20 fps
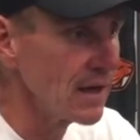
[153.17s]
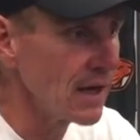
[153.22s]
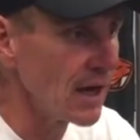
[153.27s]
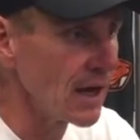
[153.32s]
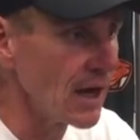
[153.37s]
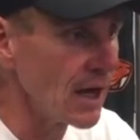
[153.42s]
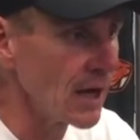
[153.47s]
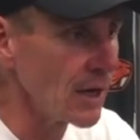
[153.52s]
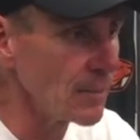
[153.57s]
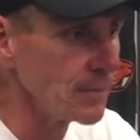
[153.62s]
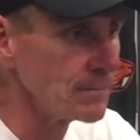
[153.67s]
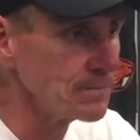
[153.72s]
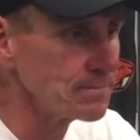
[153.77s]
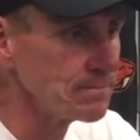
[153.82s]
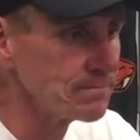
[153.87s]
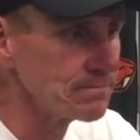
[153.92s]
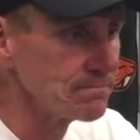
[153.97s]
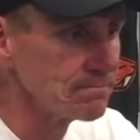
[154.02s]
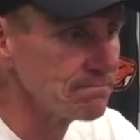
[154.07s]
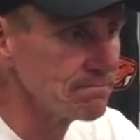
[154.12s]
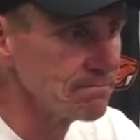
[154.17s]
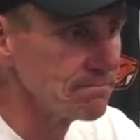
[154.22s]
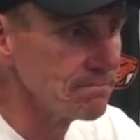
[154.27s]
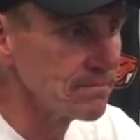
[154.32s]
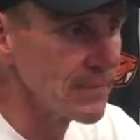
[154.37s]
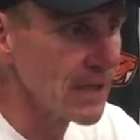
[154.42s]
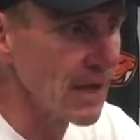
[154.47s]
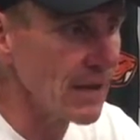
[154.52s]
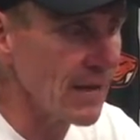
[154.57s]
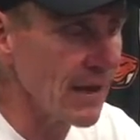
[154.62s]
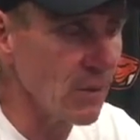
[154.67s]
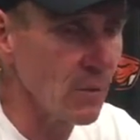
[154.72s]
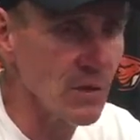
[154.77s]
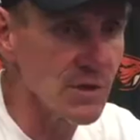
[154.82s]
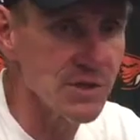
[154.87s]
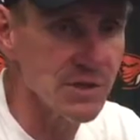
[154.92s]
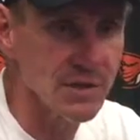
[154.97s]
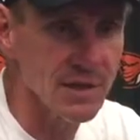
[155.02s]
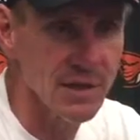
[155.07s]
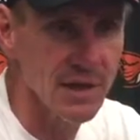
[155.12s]
Um, and that
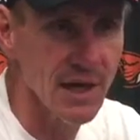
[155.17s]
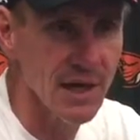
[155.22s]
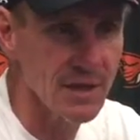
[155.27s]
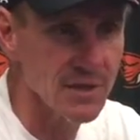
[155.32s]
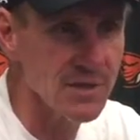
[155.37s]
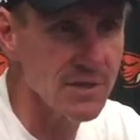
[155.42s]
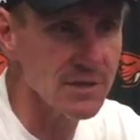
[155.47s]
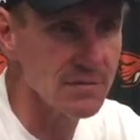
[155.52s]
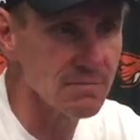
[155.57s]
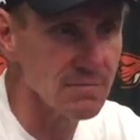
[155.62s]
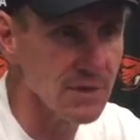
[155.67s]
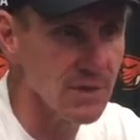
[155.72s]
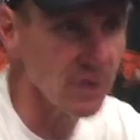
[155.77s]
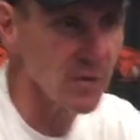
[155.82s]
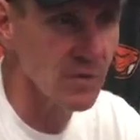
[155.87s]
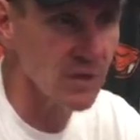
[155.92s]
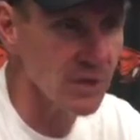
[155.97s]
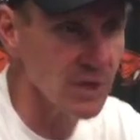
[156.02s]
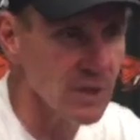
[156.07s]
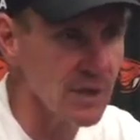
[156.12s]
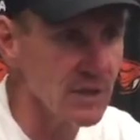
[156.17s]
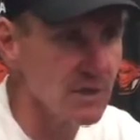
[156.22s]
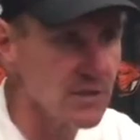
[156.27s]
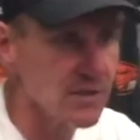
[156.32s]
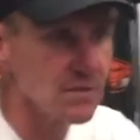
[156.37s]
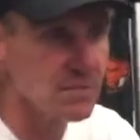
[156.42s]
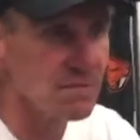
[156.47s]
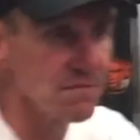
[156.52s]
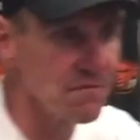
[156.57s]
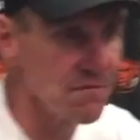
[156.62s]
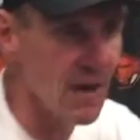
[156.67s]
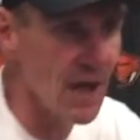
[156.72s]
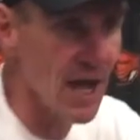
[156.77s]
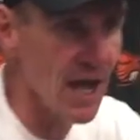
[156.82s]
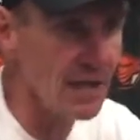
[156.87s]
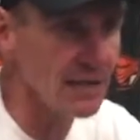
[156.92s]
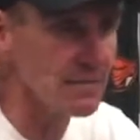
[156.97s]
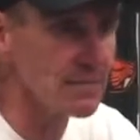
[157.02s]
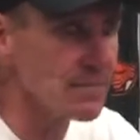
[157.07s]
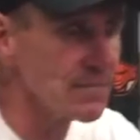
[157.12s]
wasn't the case. You know, the kids
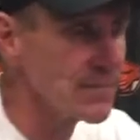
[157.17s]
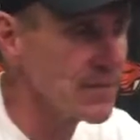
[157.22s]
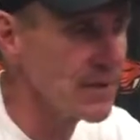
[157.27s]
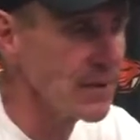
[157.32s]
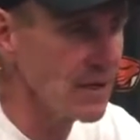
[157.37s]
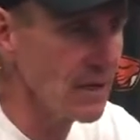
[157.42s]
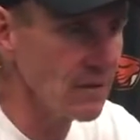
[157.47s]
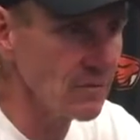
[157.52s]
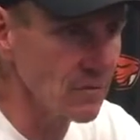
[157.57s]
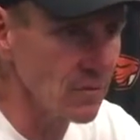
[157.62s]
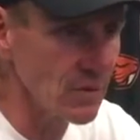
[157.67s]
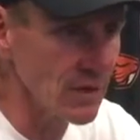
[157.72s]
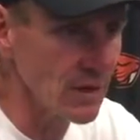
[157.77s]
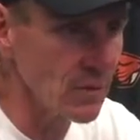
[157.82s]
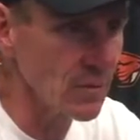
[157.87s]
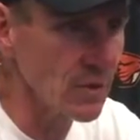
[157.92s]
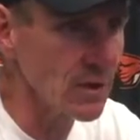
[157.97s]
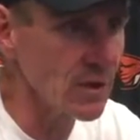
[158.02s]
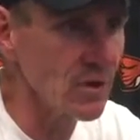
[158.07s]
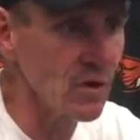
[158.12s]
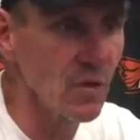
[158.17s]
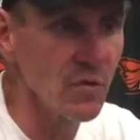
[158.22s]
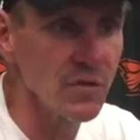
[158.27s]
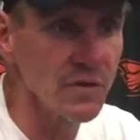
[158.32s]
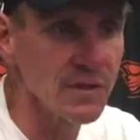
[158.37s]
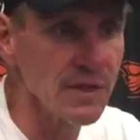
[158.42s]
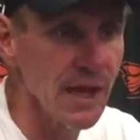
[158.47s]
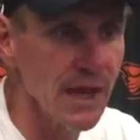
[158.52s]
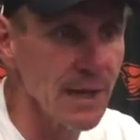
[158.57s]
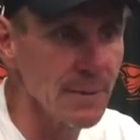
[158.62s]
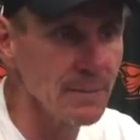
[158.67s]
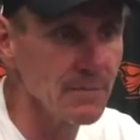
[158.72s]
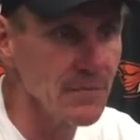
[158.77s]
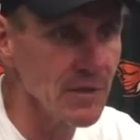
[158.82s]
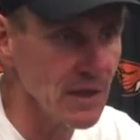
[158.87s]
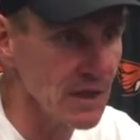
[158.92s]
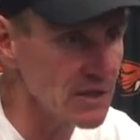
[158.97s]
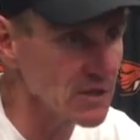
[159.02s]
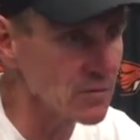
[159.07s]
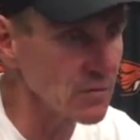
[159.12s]
fought even when they went into overtime.
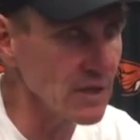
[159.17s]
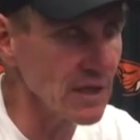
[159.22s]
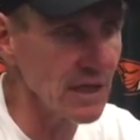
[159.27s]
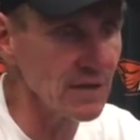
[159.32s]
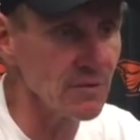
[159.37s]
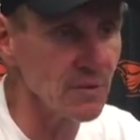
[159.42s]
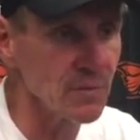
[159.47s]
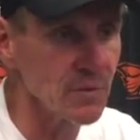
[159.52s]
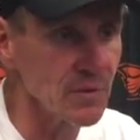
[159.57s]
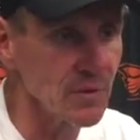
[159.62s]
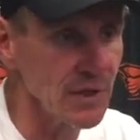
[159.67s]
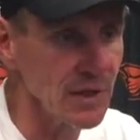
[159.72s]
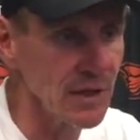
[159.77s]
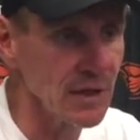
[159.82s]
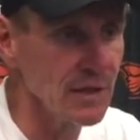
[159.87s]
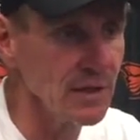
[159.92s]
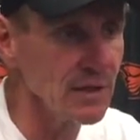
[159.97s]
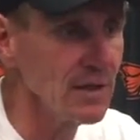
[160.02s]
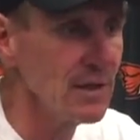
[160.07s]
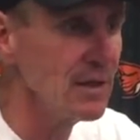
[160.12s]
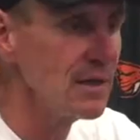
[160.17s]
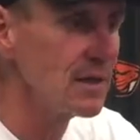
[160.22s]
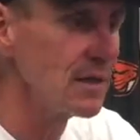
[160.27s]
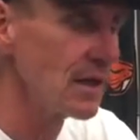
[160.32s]
Yes, we gave up a lead.